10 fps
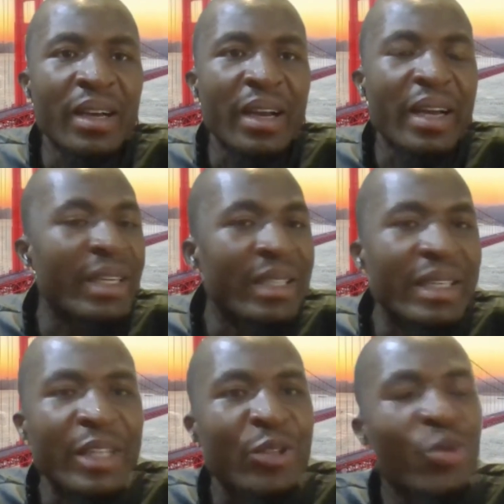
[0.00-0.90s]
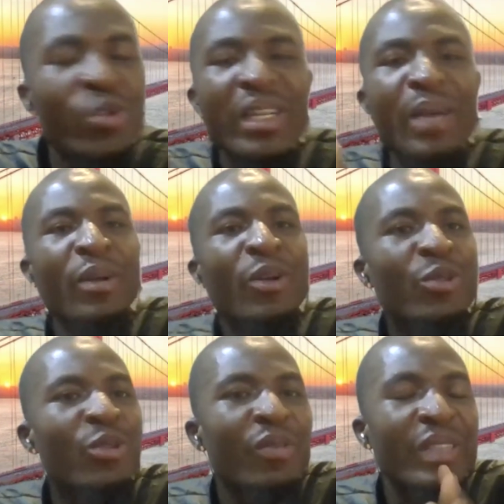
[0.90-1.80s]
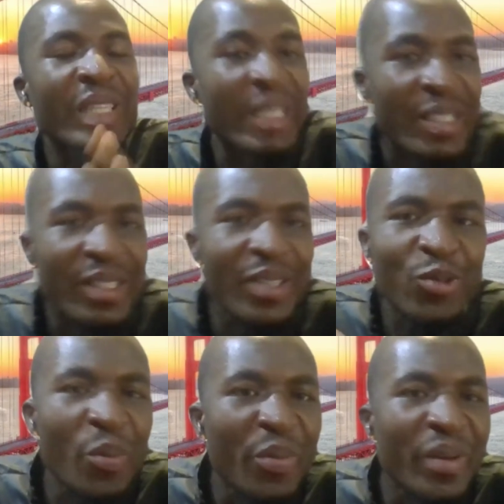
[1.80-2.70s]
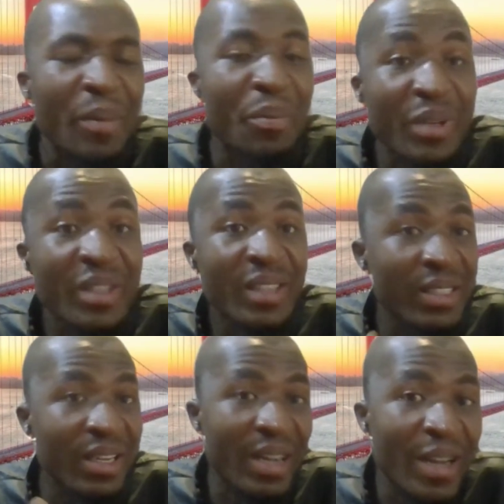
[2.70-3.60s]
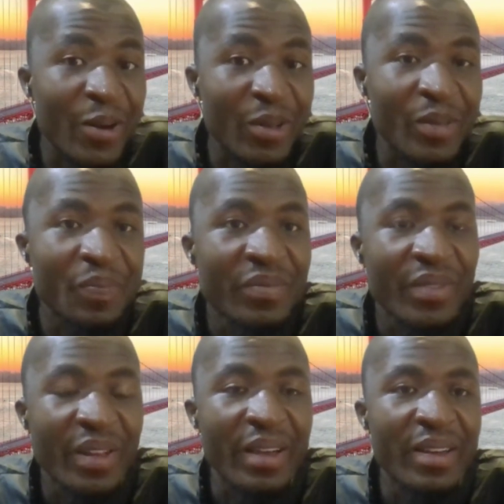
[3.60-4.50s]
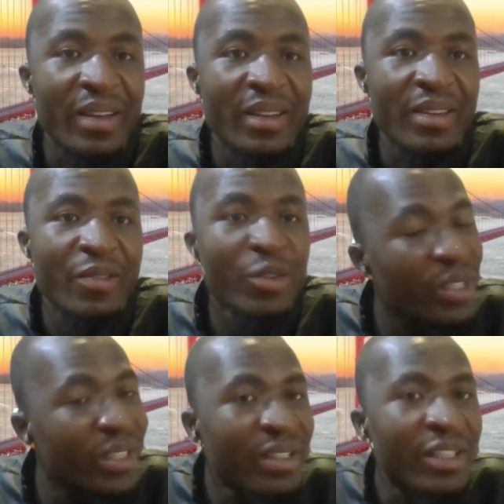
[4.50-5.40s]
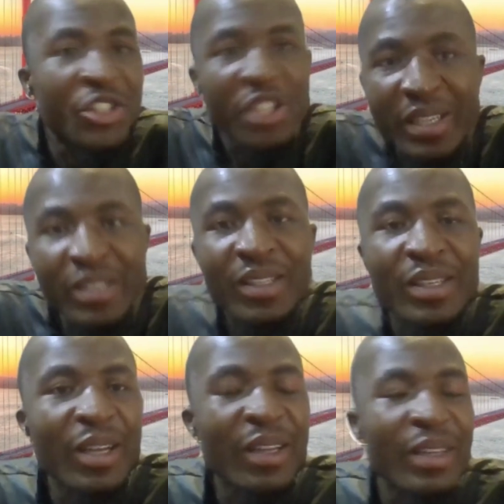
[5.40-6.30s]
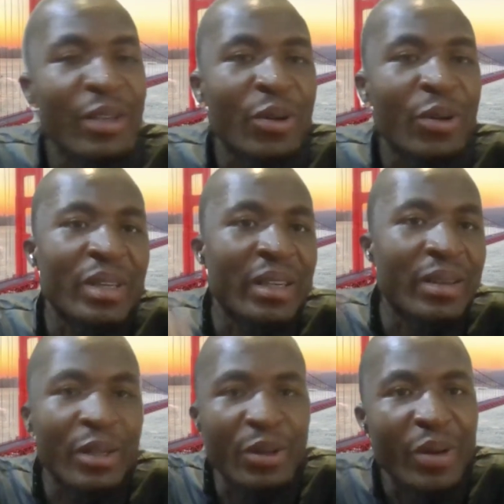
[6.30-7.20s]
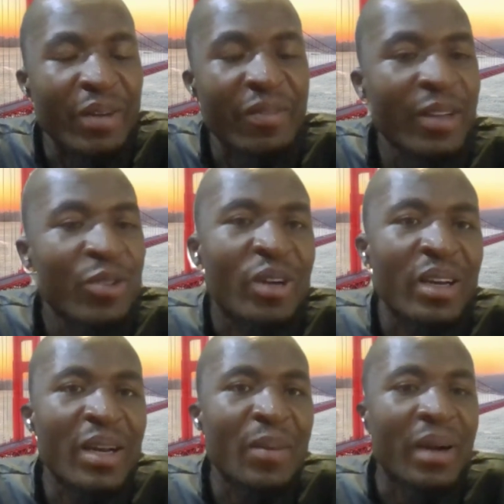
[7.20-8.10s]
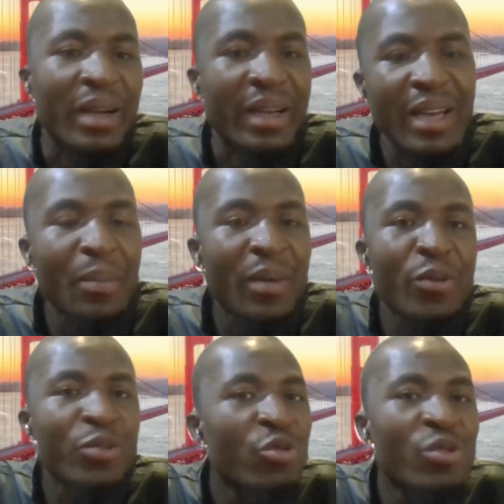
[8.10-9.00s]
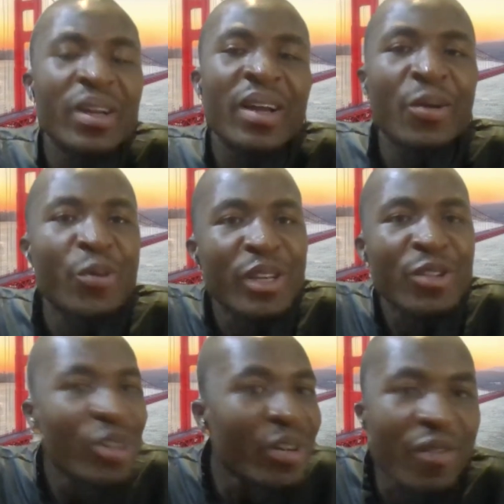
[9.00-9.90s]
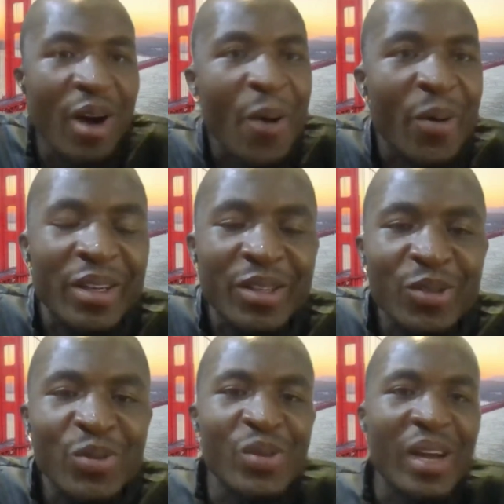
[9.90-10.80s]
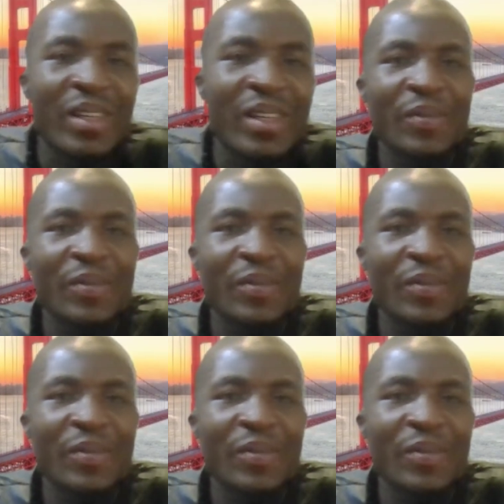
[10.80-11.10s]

And it took them a lot of days to open a business account. Fortunately, they changed, they were referred to another bank. And that bank took within 24 hours to do that.